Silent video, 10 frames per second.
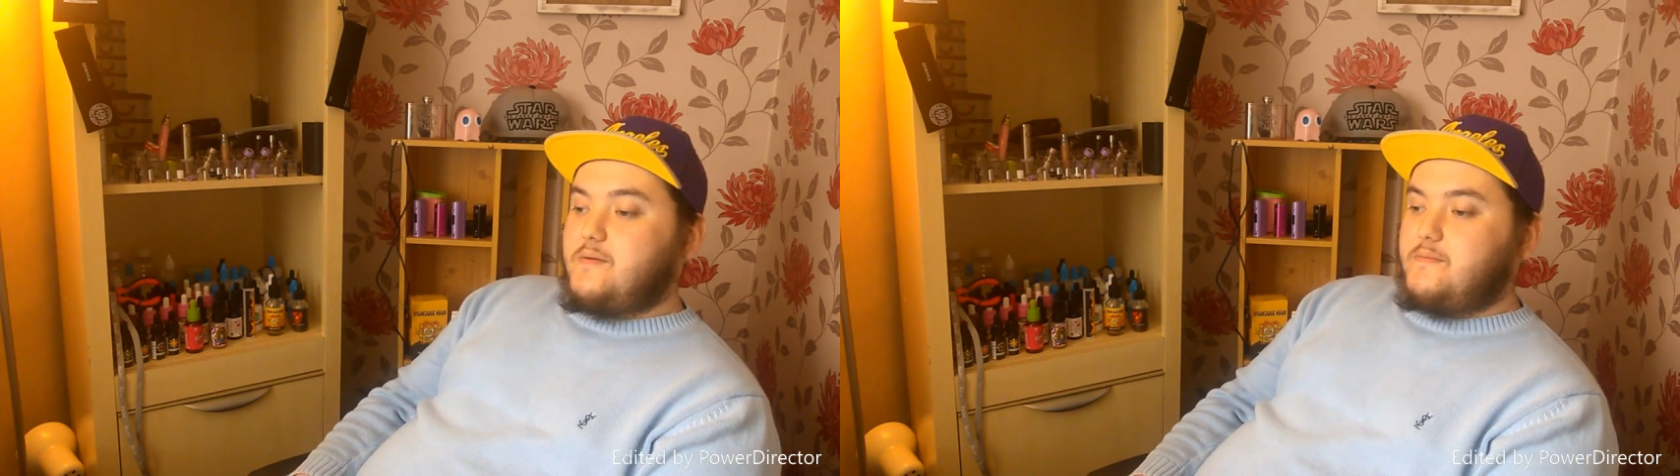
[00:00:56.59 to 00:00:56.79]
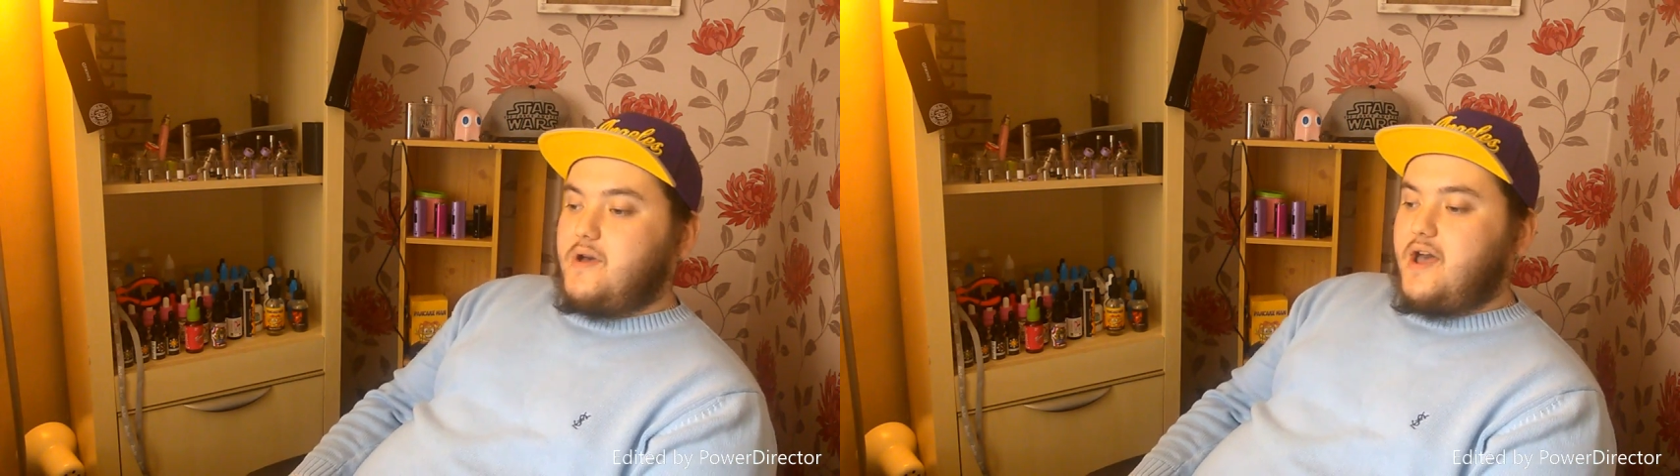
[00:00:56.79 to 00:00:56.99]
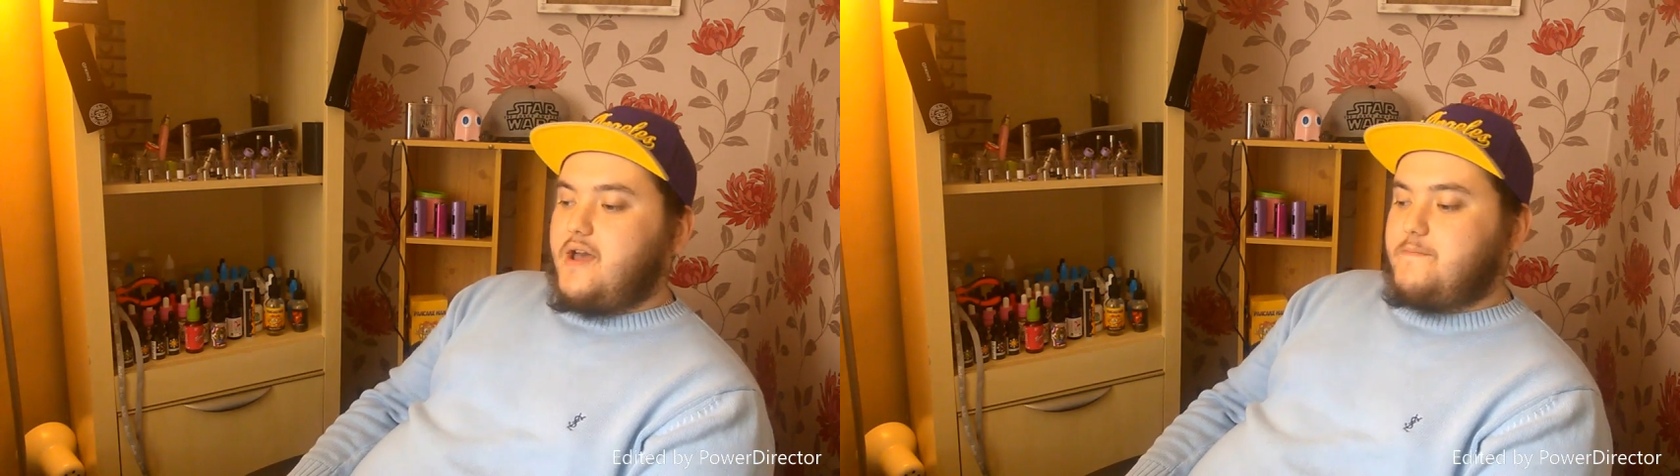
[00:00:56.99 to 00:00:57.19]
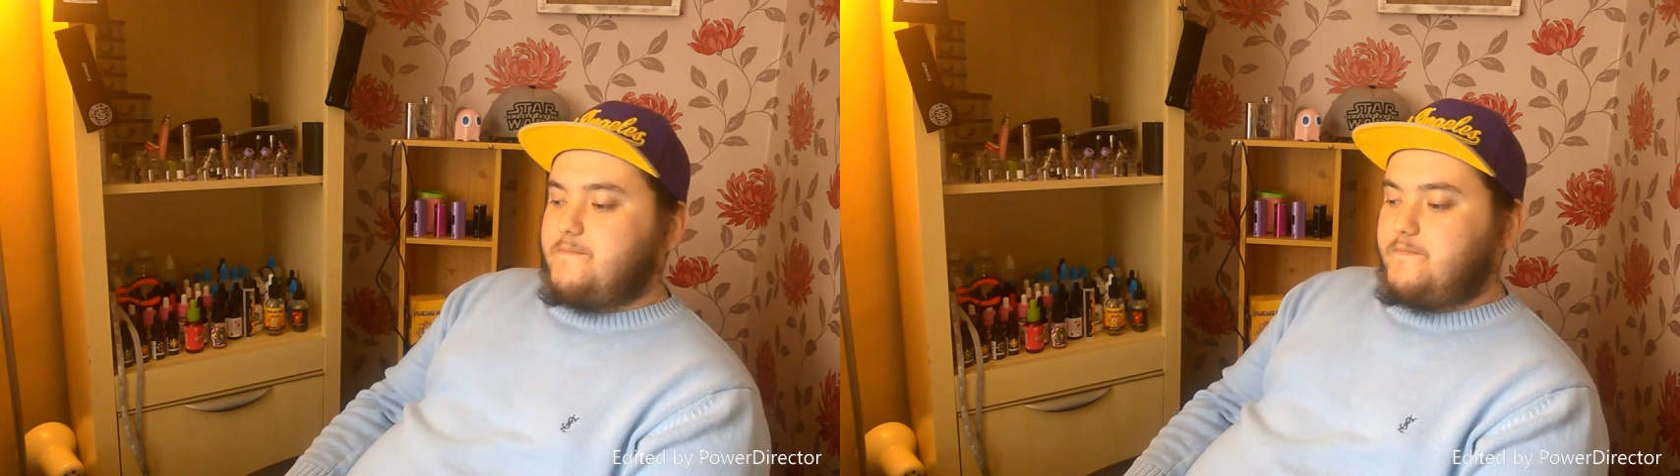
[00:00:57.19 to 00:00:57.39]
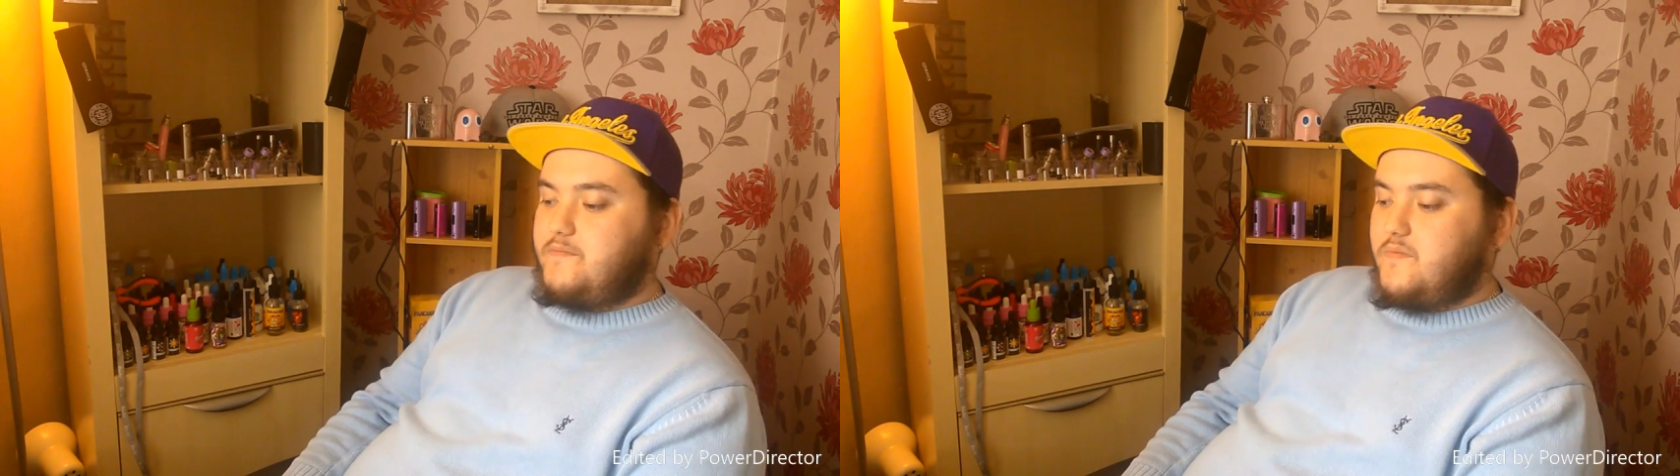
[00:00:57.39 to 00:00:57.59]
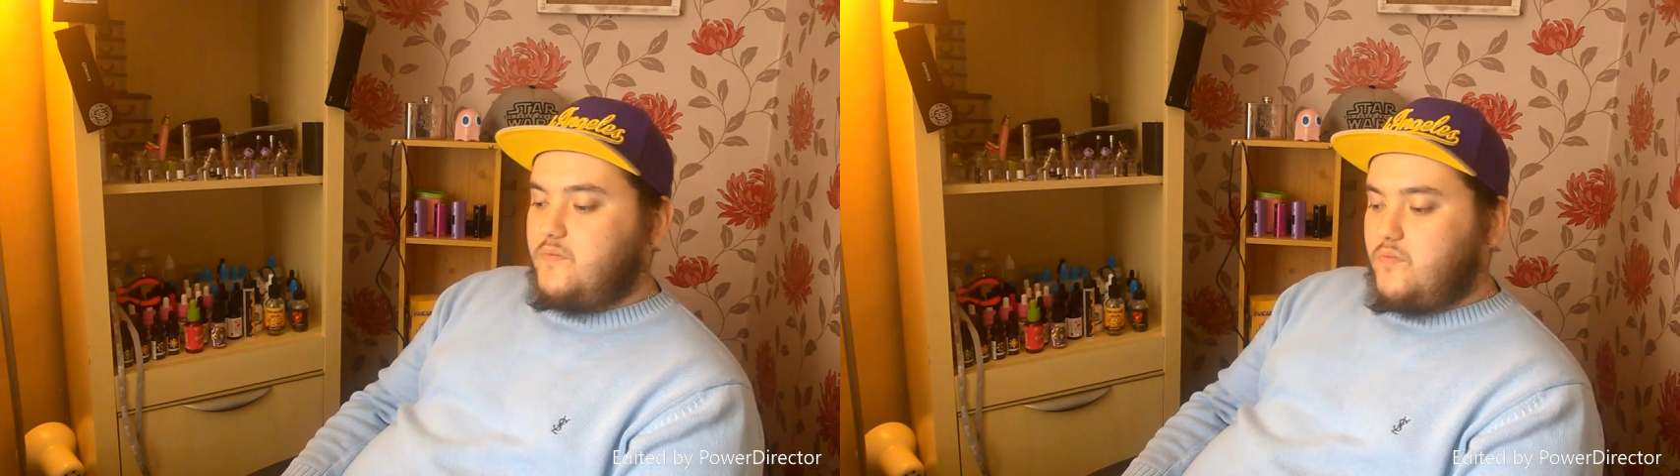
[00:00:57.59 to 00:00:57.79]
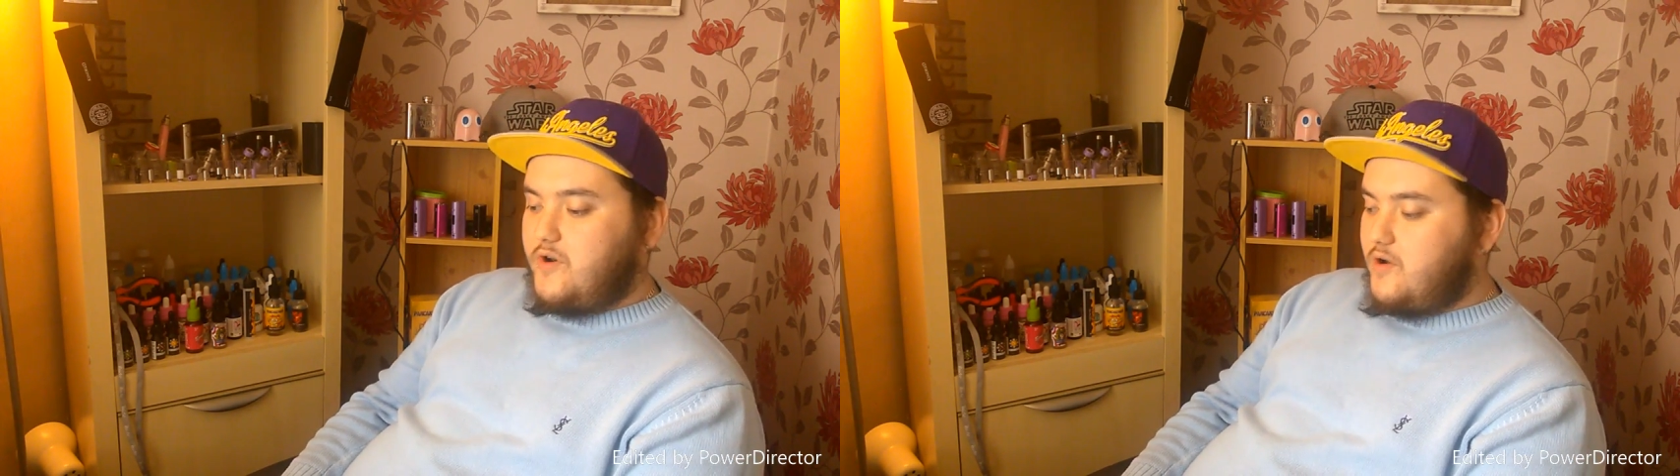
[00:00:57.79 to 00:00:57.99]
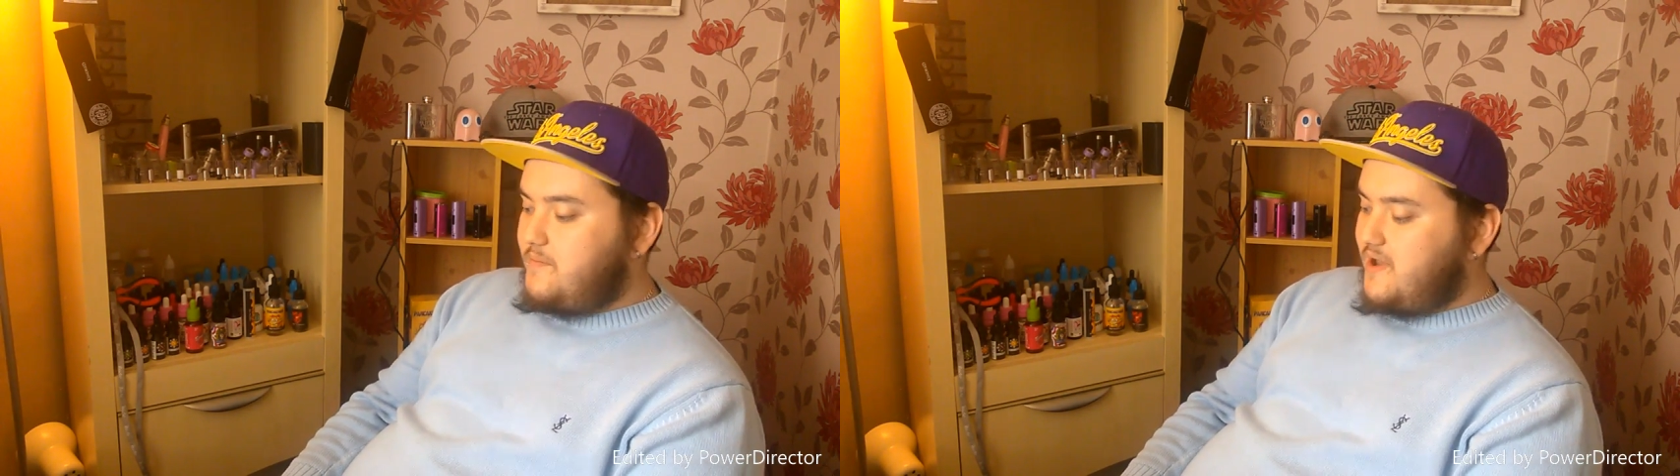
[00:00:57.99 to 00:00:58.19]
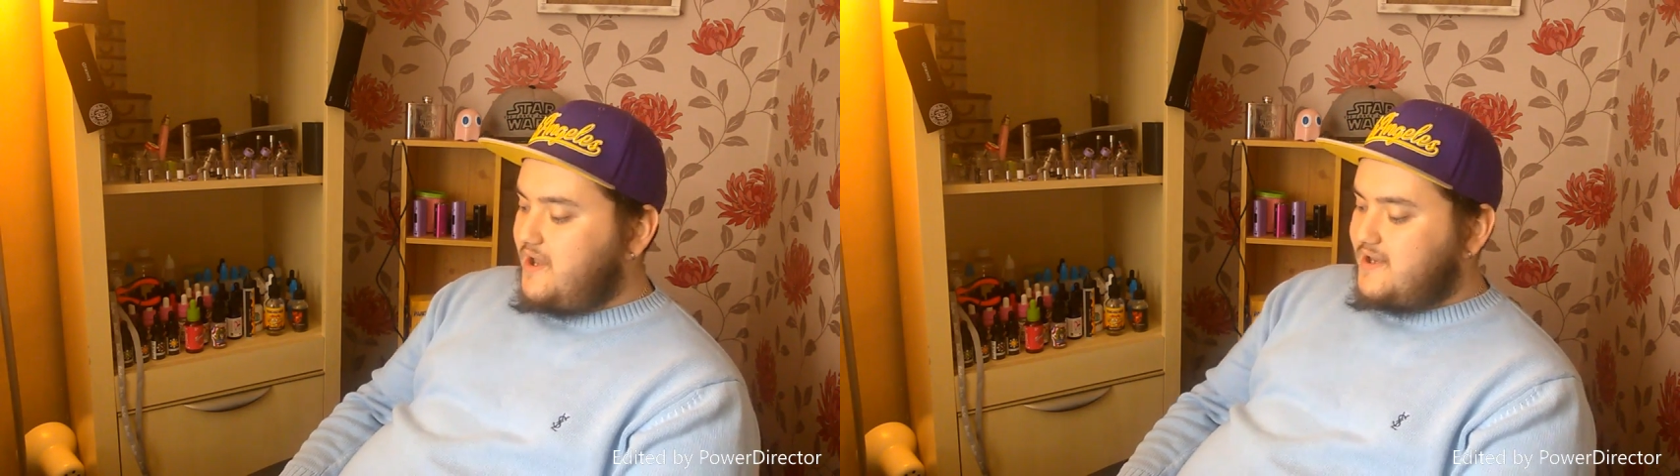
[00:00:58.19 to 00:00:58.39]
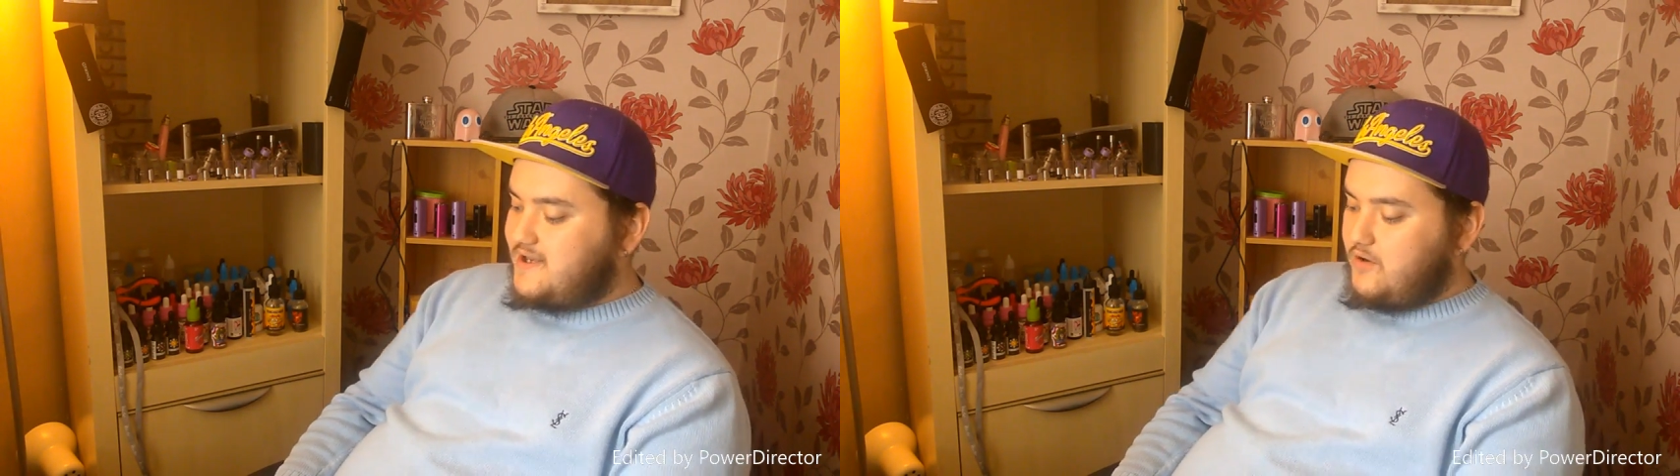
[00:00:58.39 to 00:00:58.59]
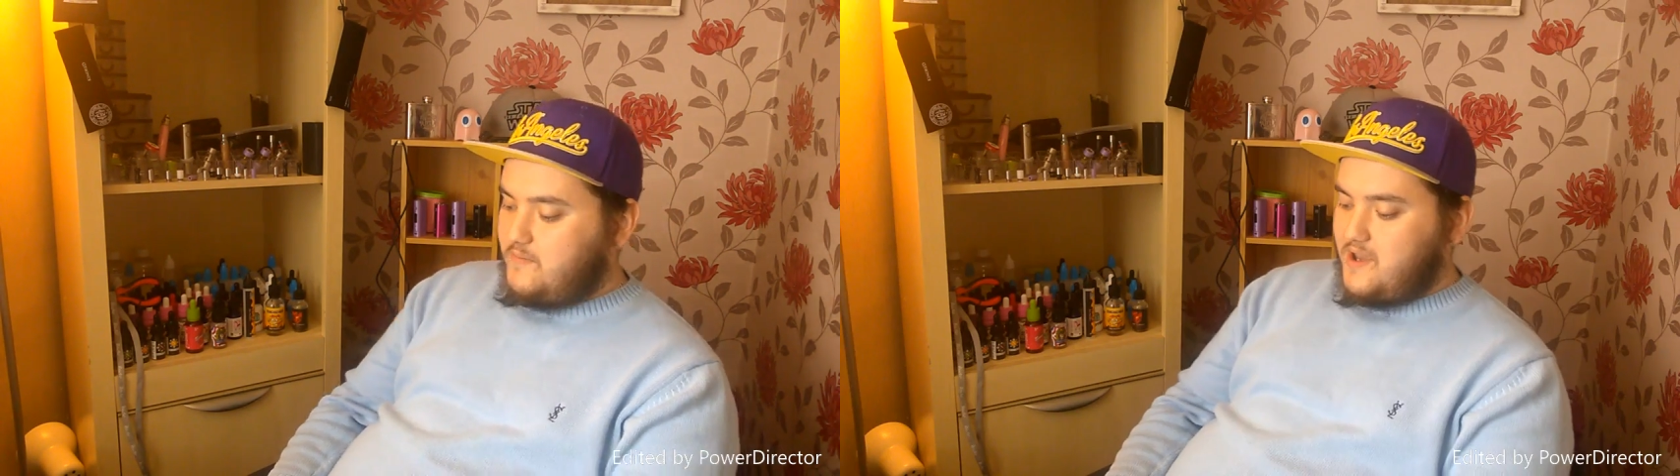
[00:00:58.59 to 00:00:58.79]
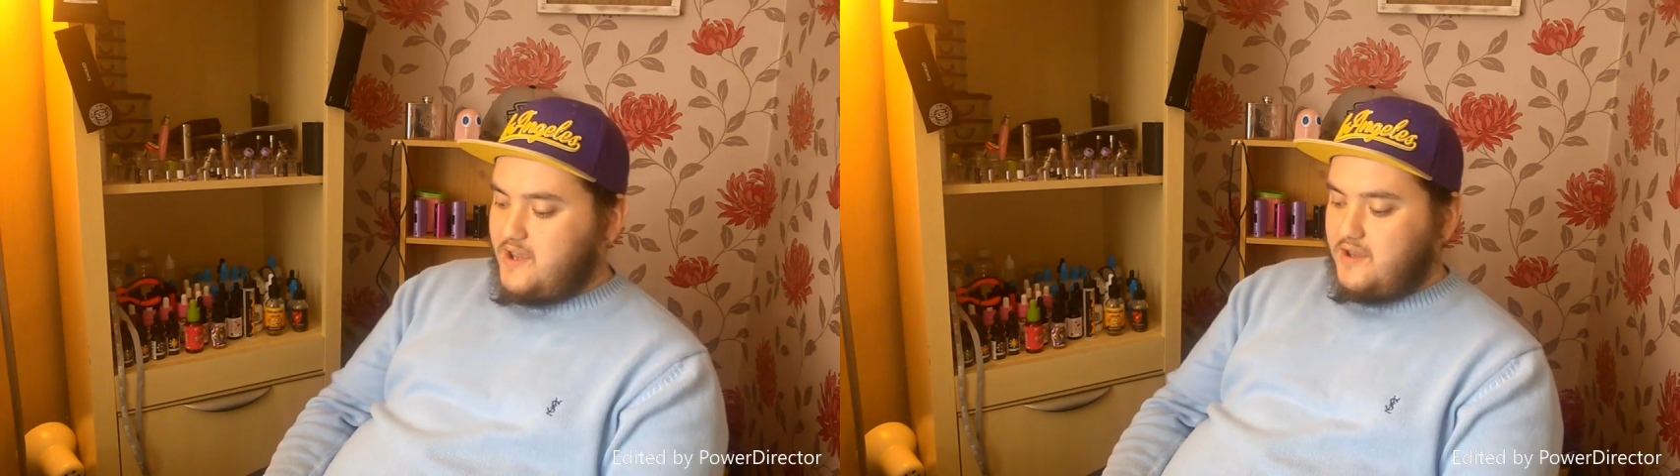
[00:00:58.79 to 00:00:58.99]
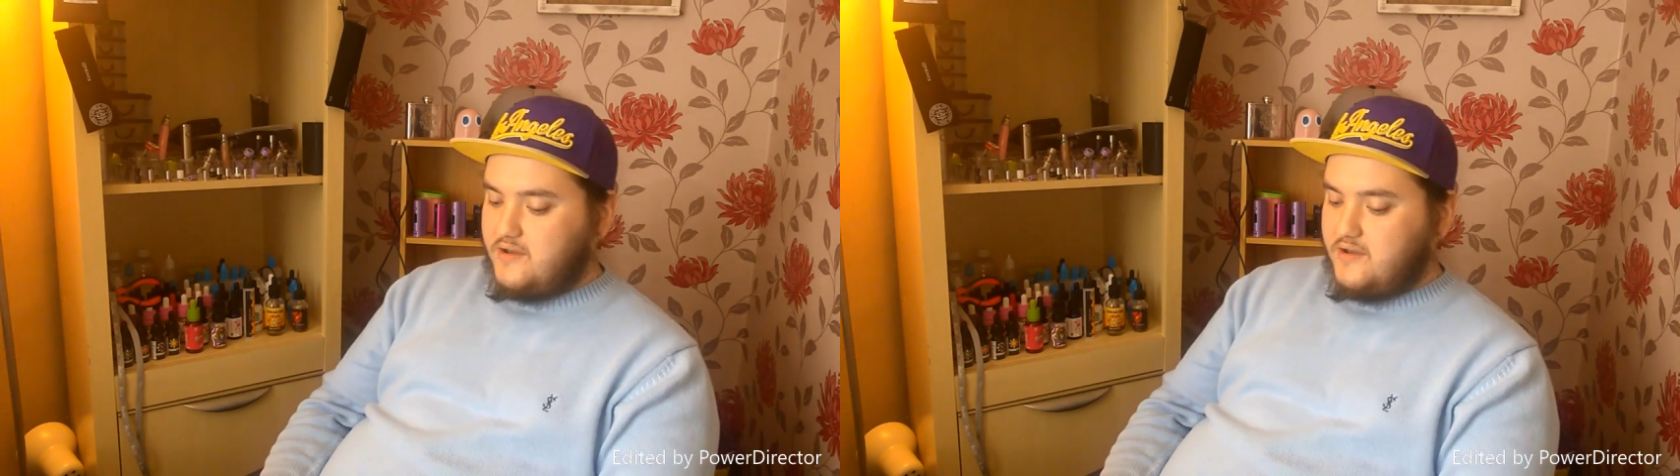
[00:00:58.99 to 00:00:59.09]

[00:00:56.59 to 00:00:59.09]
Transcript: But um, what it'll be is it'll be